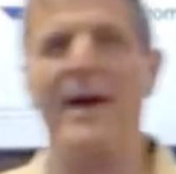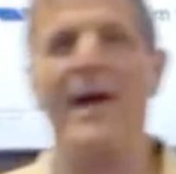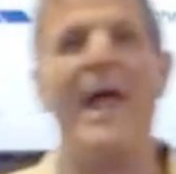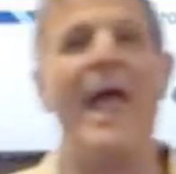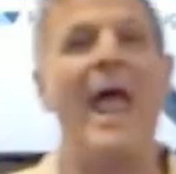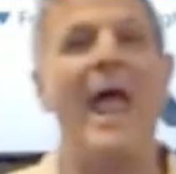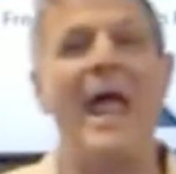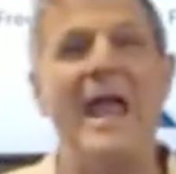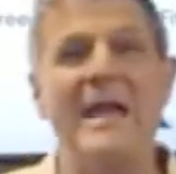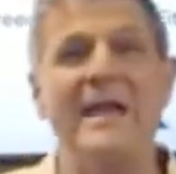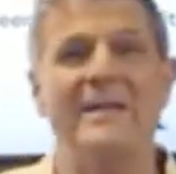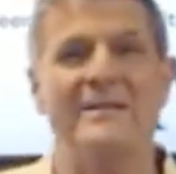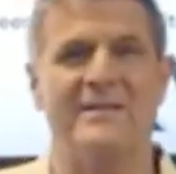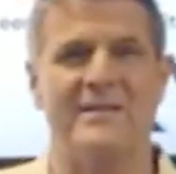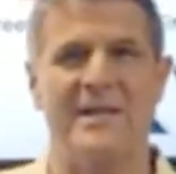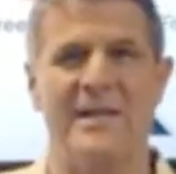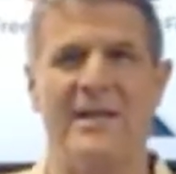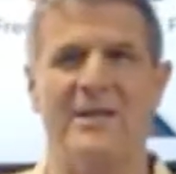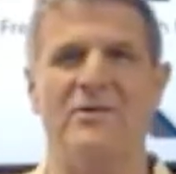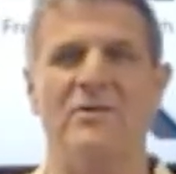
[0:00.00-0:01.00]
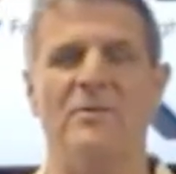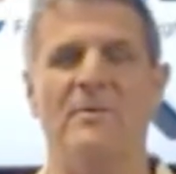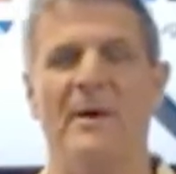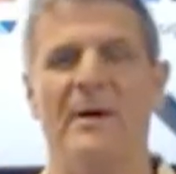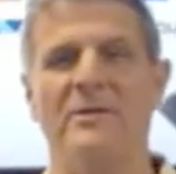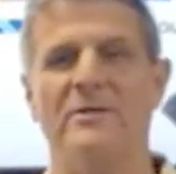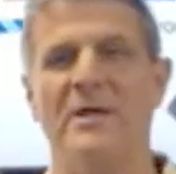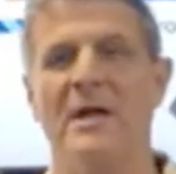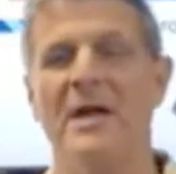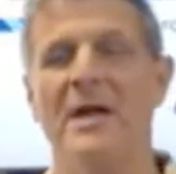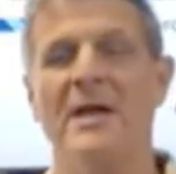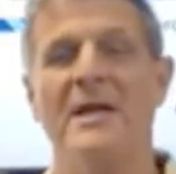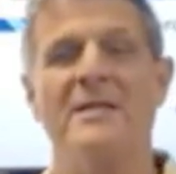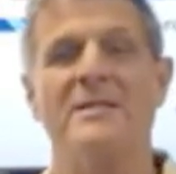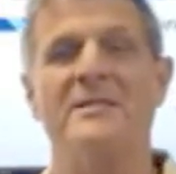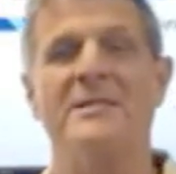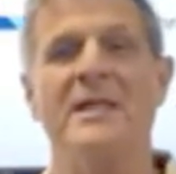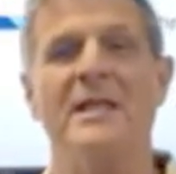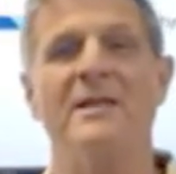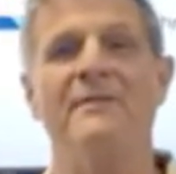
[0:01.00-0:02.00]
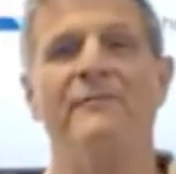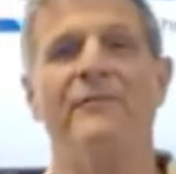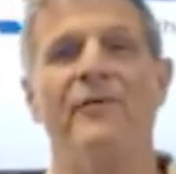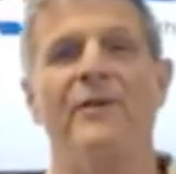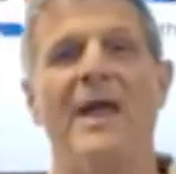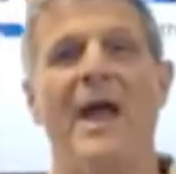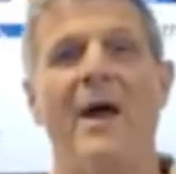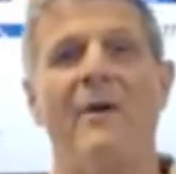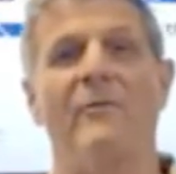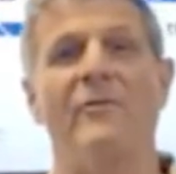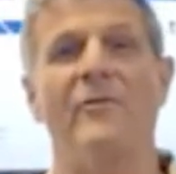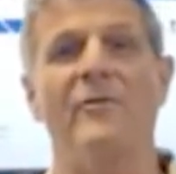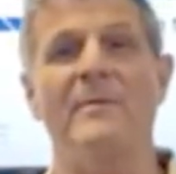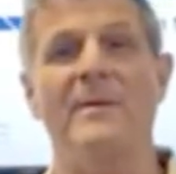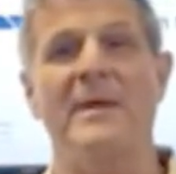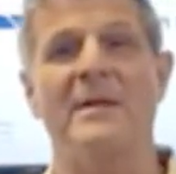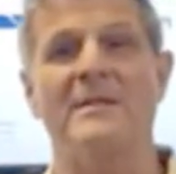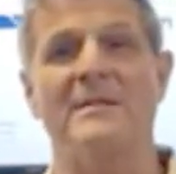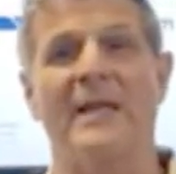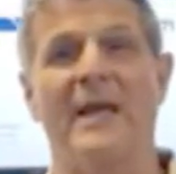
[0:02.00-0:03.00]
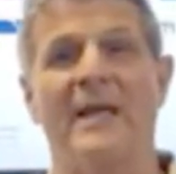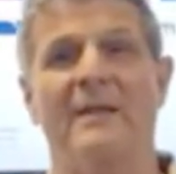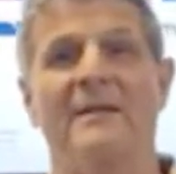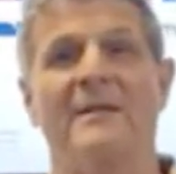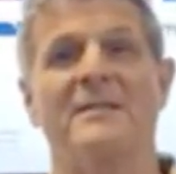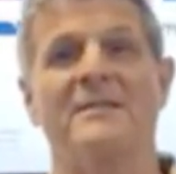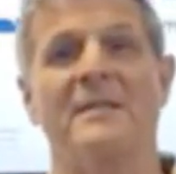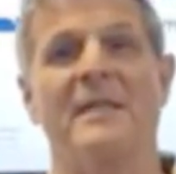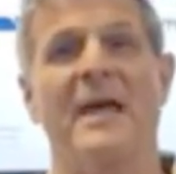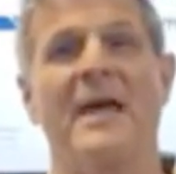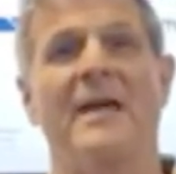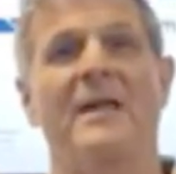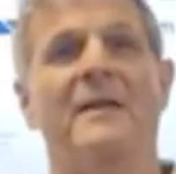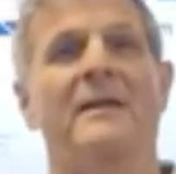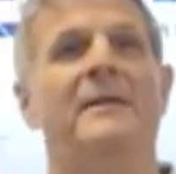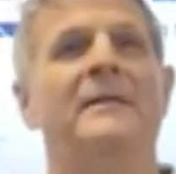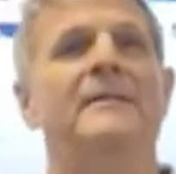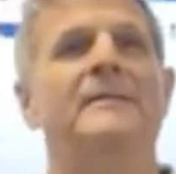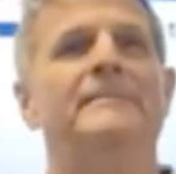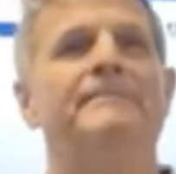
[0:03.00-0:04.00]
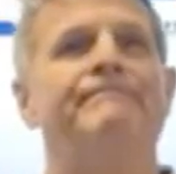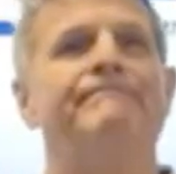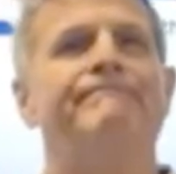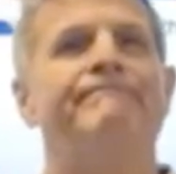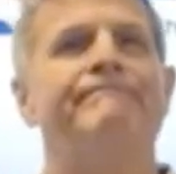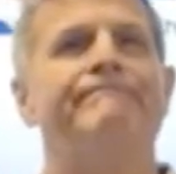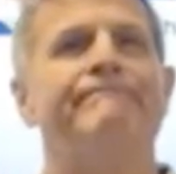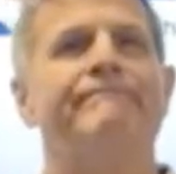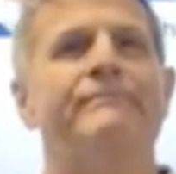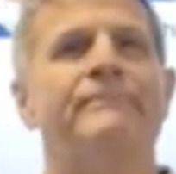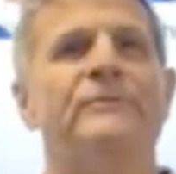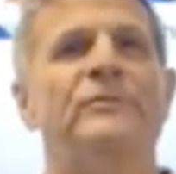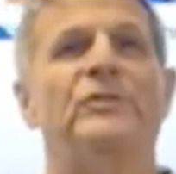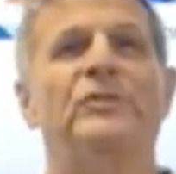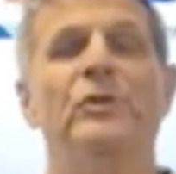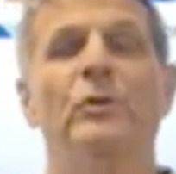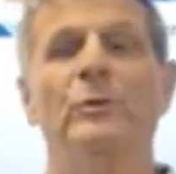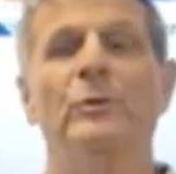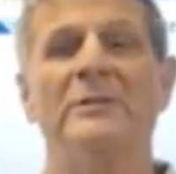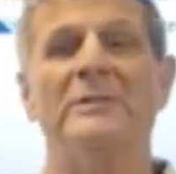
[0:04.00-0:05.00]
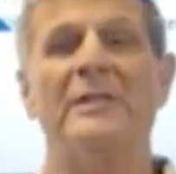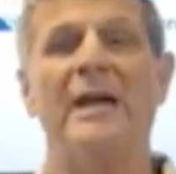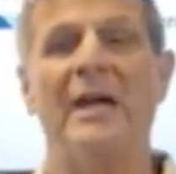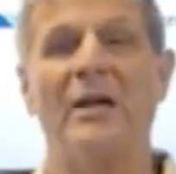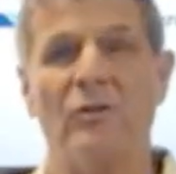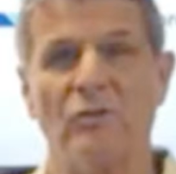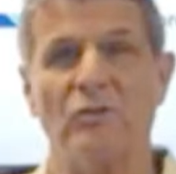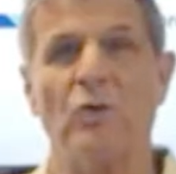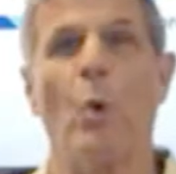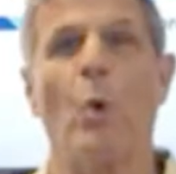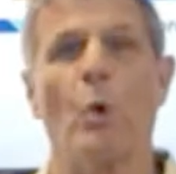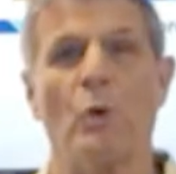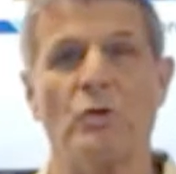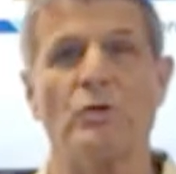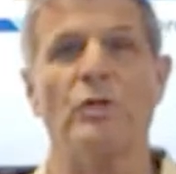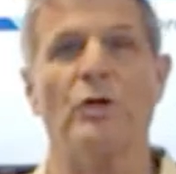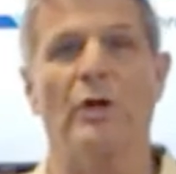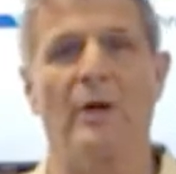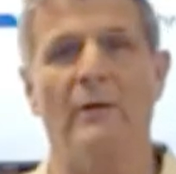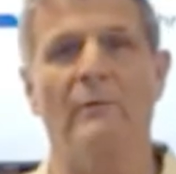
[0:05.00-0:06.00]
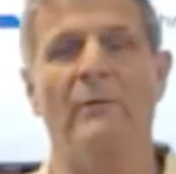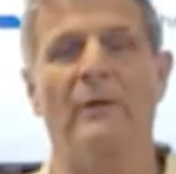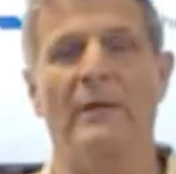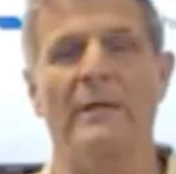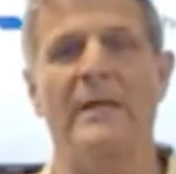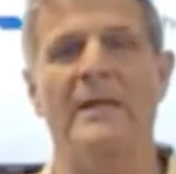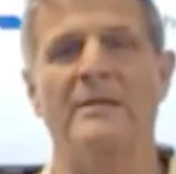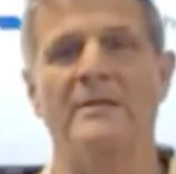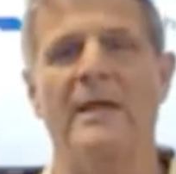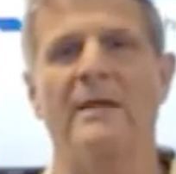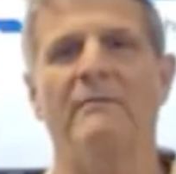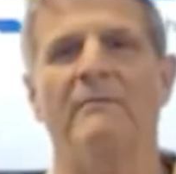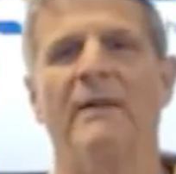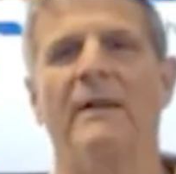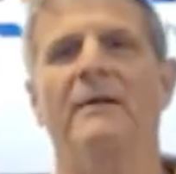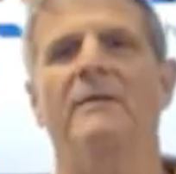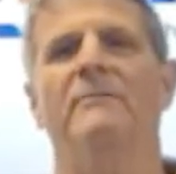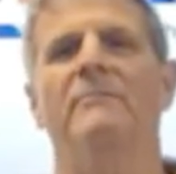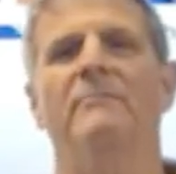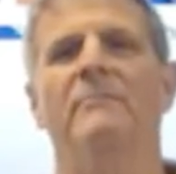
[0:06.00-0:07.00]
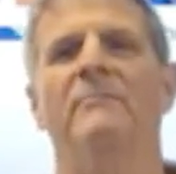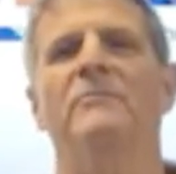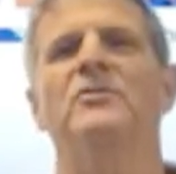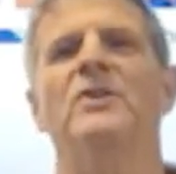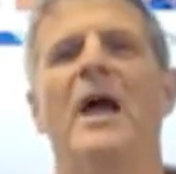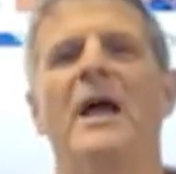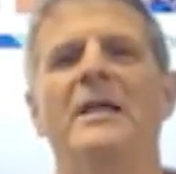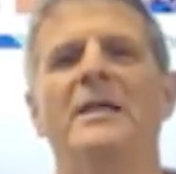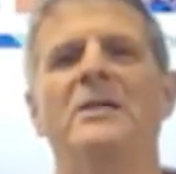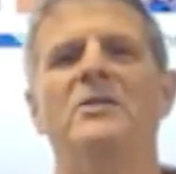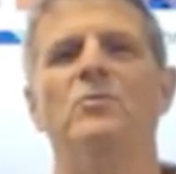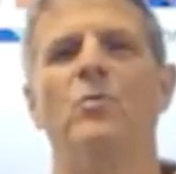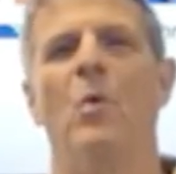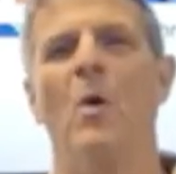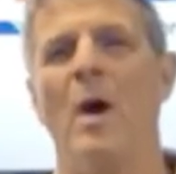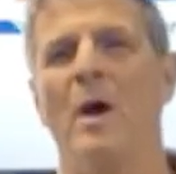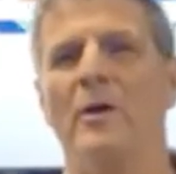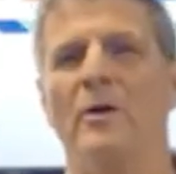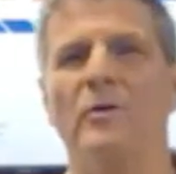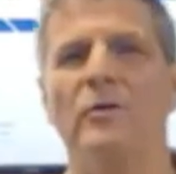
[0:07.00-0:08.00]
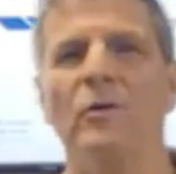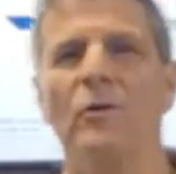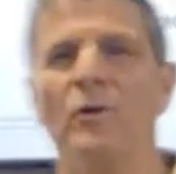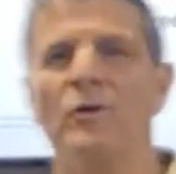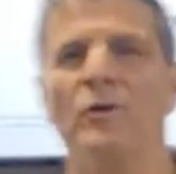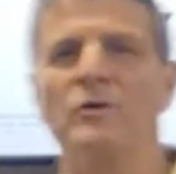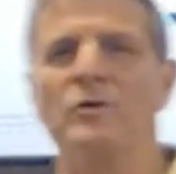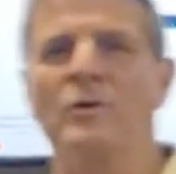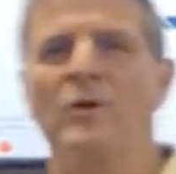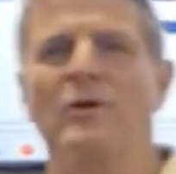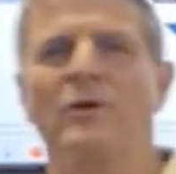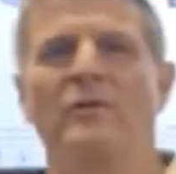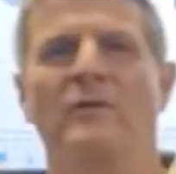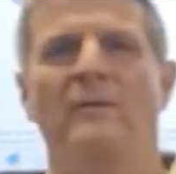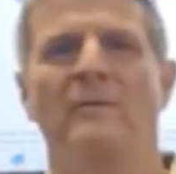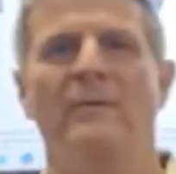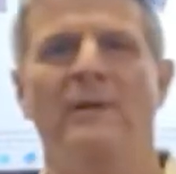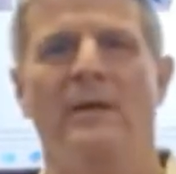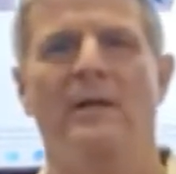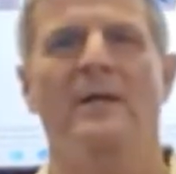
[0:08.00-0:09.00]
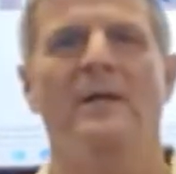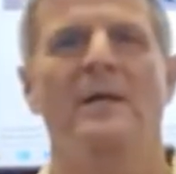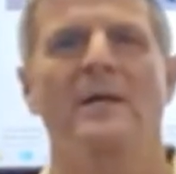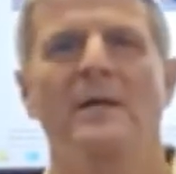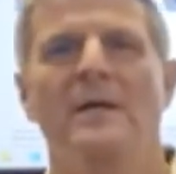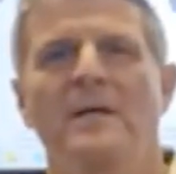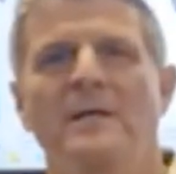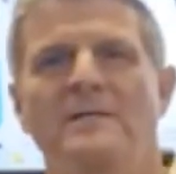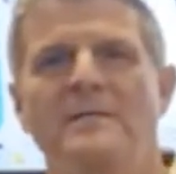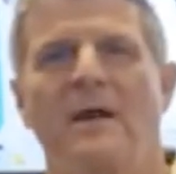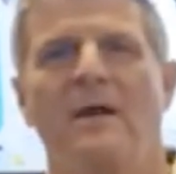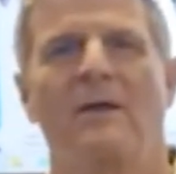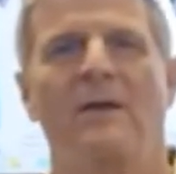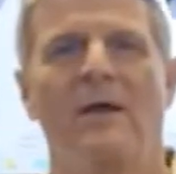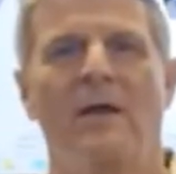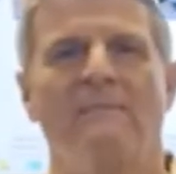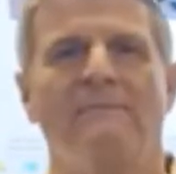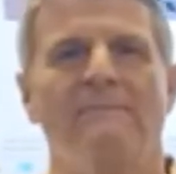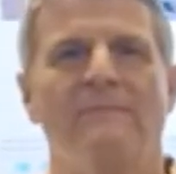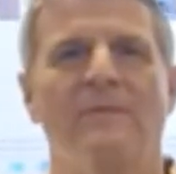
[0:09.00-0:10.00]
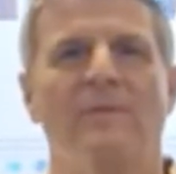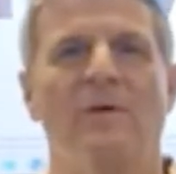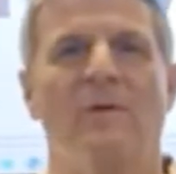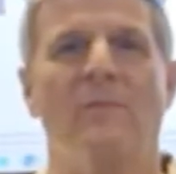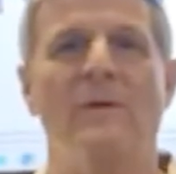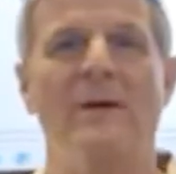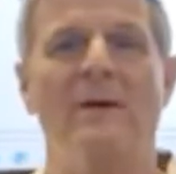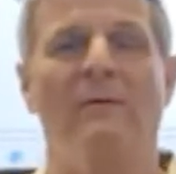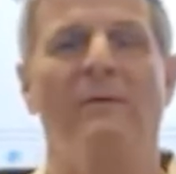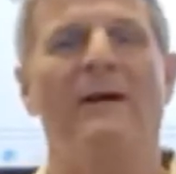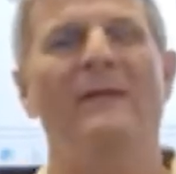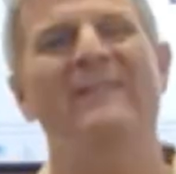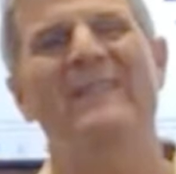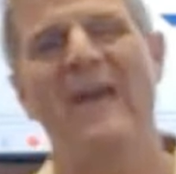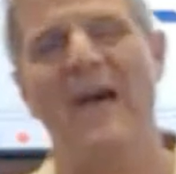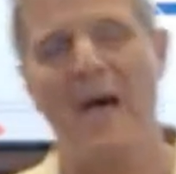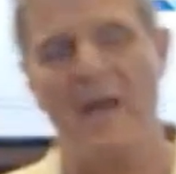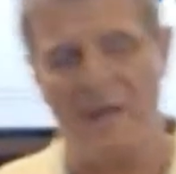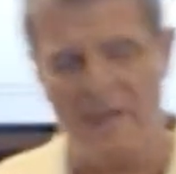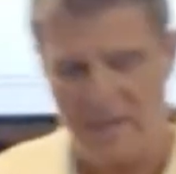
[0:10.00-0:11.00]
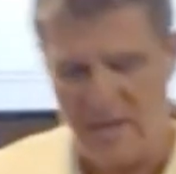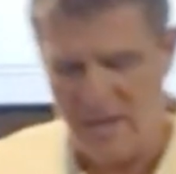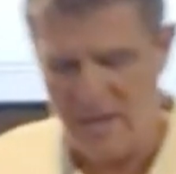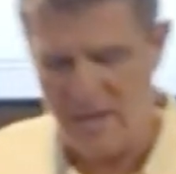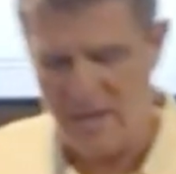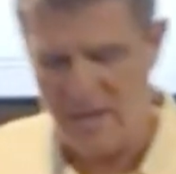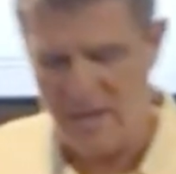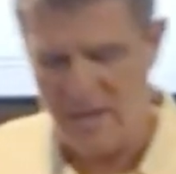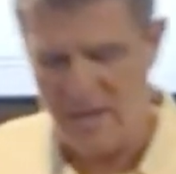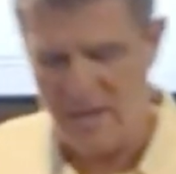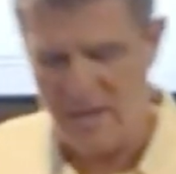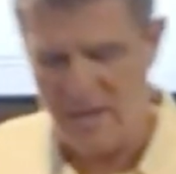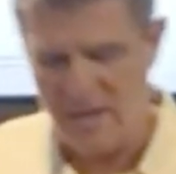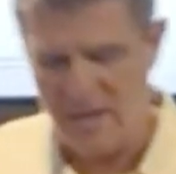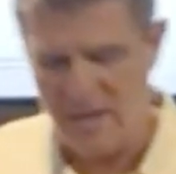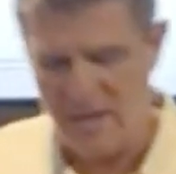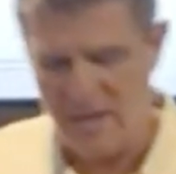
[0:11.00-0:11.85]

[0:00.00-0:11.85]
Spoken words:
I hated sitting too much. Sitting for an hour for me is like suicidal torture. It really is like Chinese water torture or something. Sound good? So we don't want that. All right, just